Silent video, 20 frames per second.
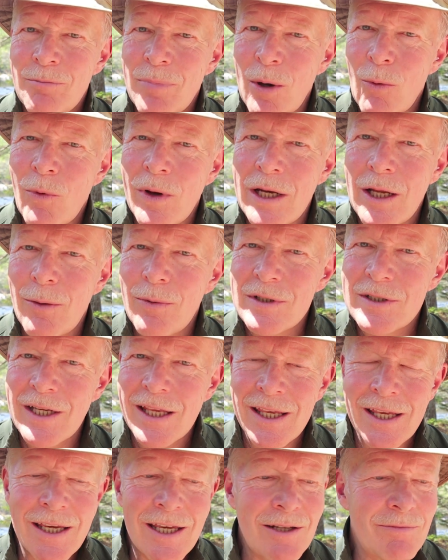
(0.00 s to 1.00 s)
But when I was a
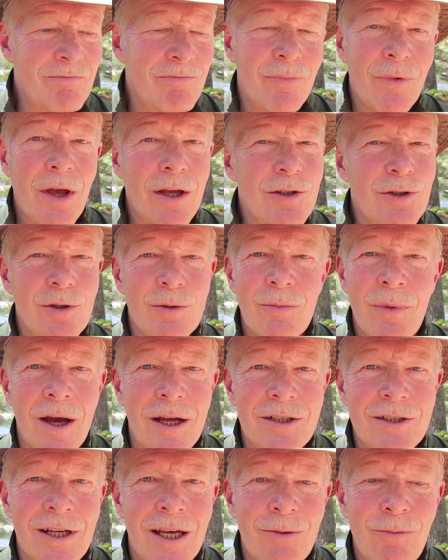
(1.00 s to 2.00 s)
kid, not so
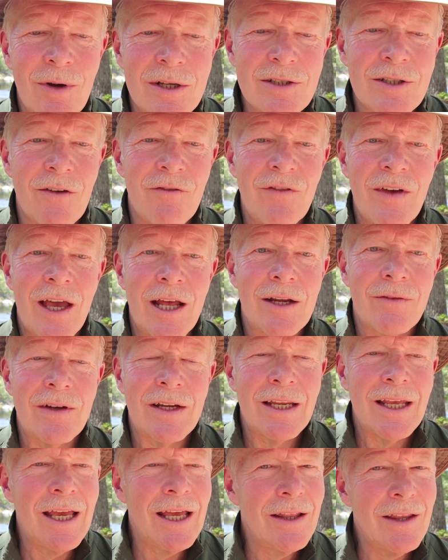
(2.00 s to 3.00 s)
much. I wasn't a fan of
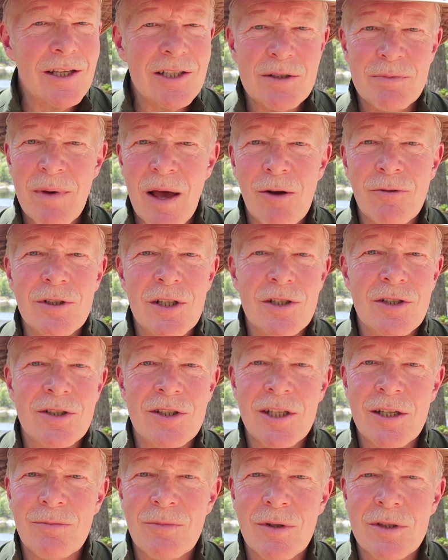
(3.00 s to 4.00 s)
it. And the smell just
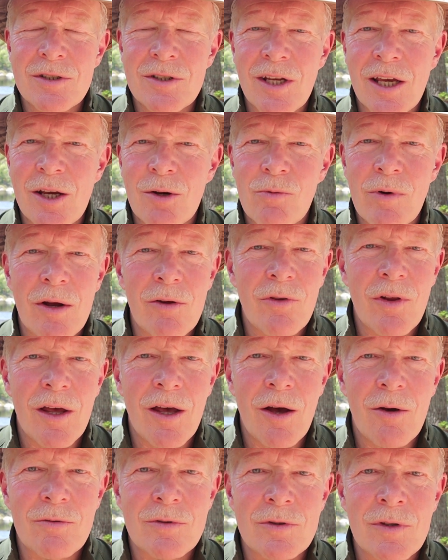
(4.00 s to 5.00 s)
seemed to stay around the
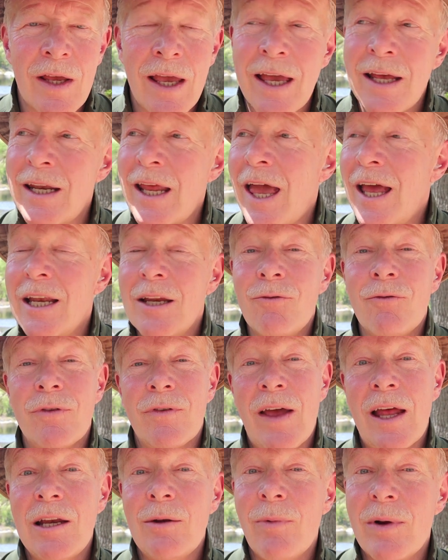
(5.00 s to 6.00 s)
house. And, and
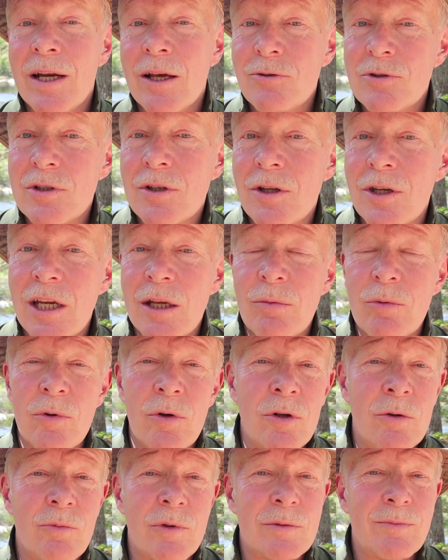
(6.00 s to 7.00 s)
if anyone else in the
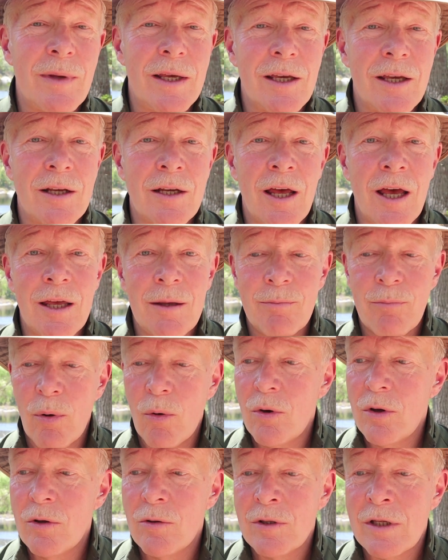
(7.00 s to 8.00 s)
neighborhood was making a
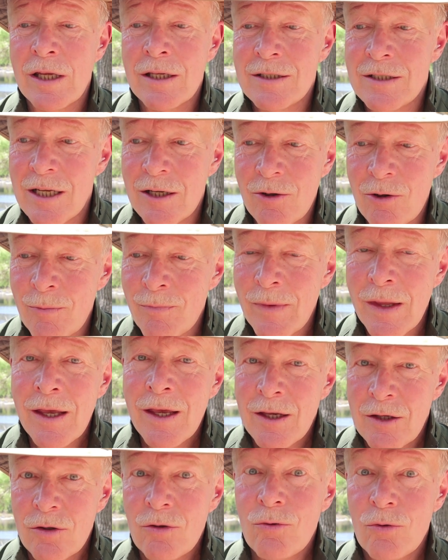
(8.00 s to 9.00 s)
boiled dinner,
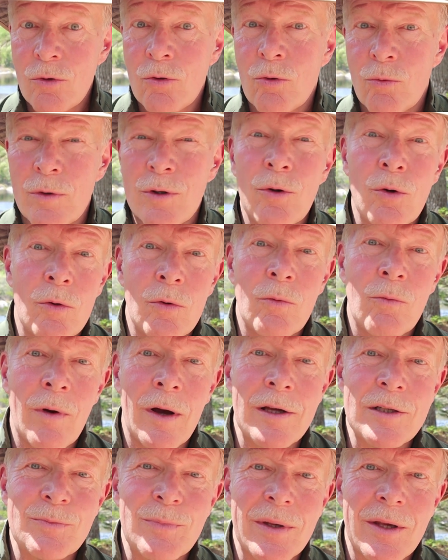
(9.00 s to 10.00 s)
you knew who it
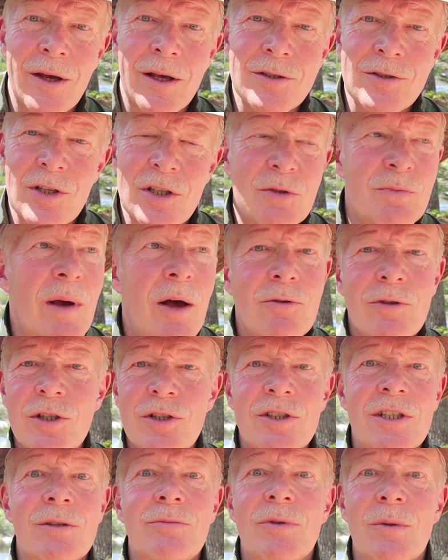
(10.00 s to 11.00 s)
was because the smell
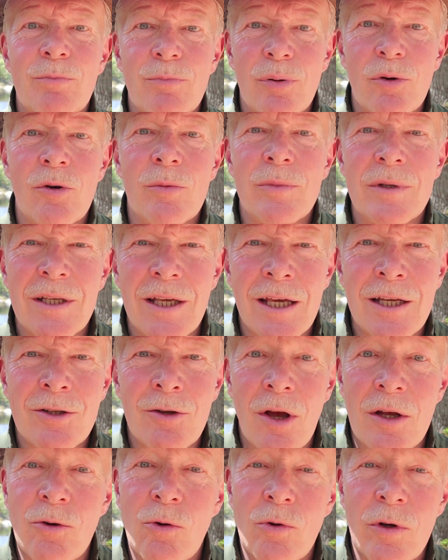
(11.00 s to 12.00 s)
just seemed to permeate
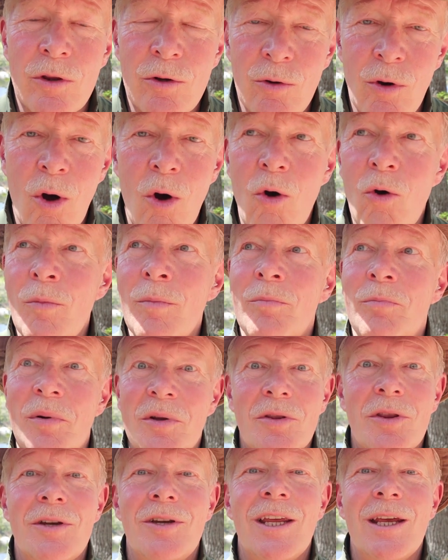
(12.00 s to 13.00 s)
not only their home,
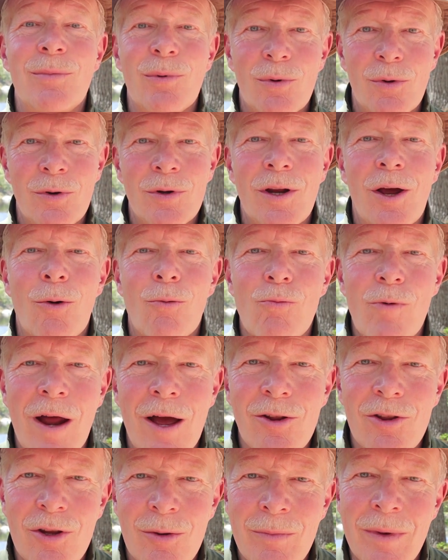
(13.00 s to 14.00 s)
but the neighborhood
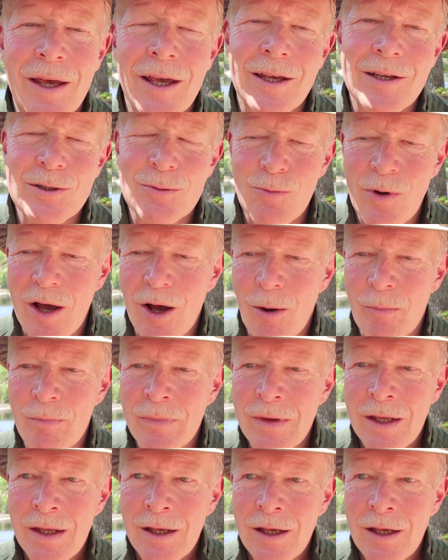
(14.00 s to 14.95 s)
around them as well.